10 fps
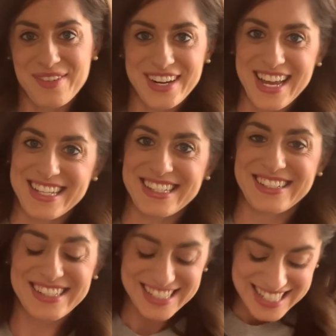going to answer
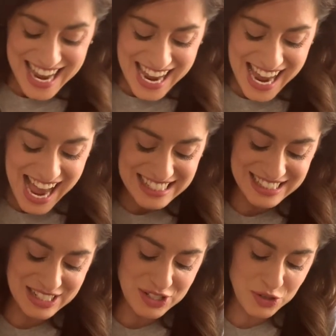today has
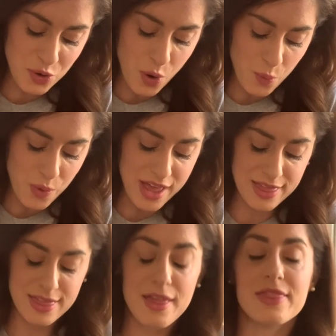to do
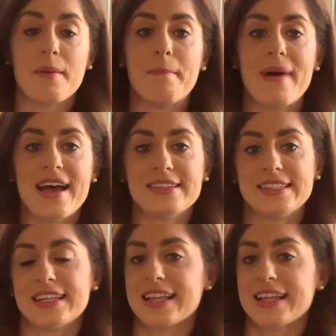with the best